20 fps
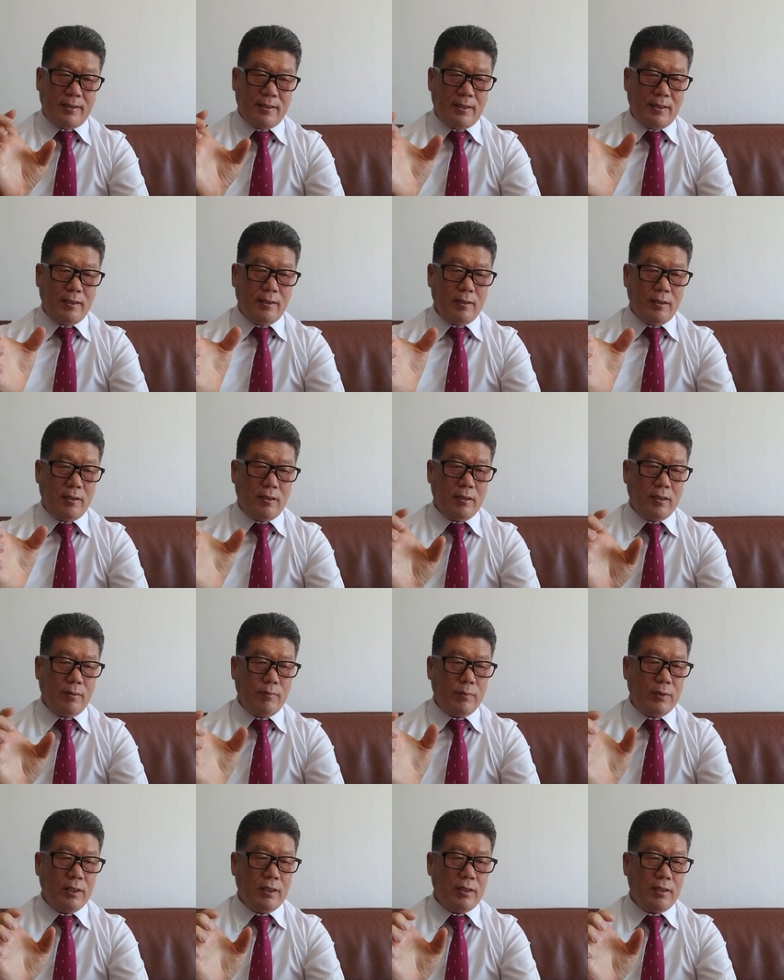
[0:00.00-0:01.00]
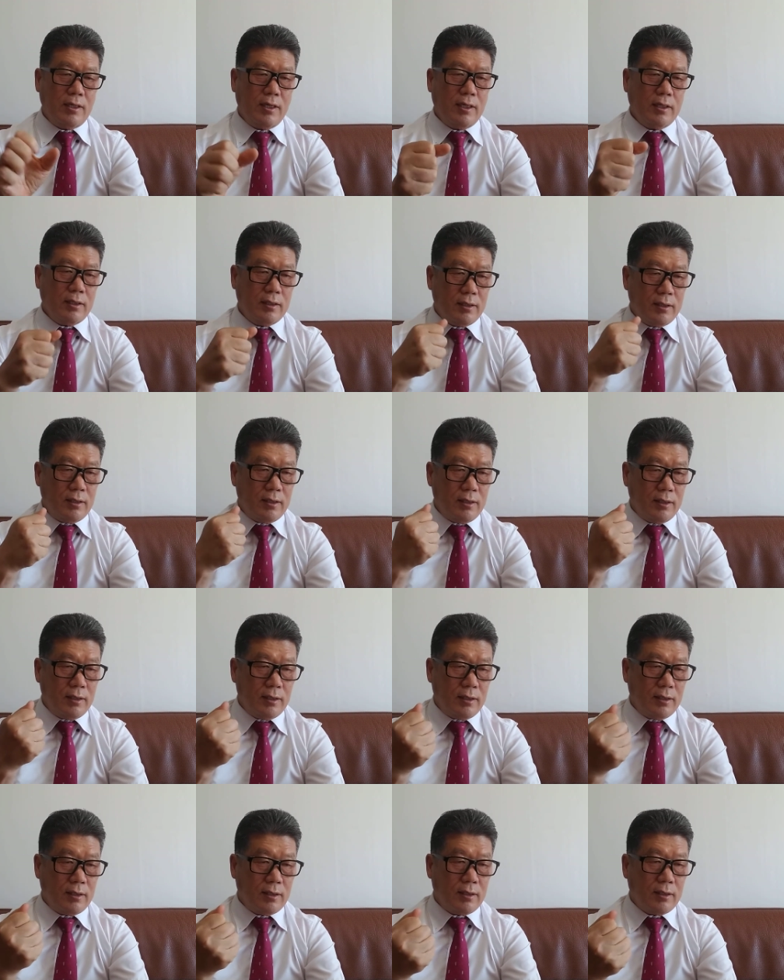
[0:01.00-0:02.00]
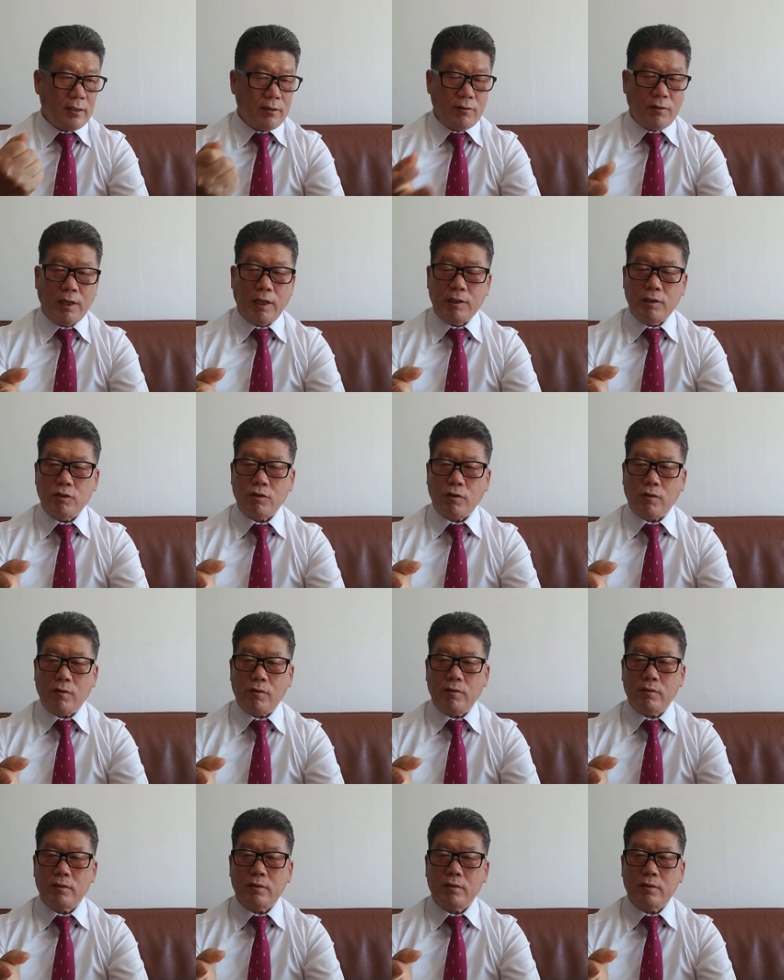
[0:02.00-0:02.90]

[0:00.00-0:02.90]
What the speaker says: intermediated nature,